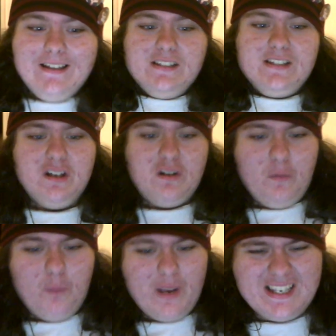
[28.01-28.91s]
So I
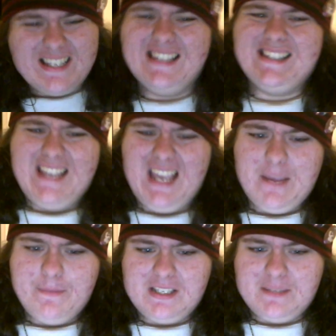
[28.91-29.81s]
went into this
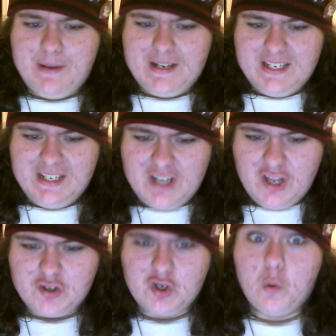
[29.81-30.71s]
game expecting
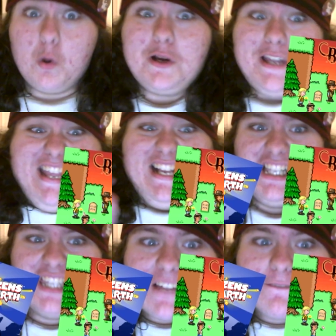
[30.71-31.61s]
another quirky and
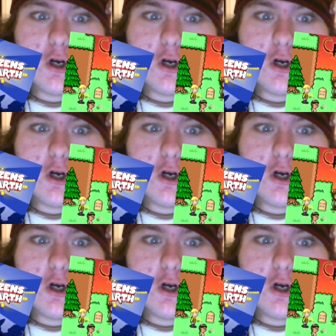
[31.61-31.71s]
clever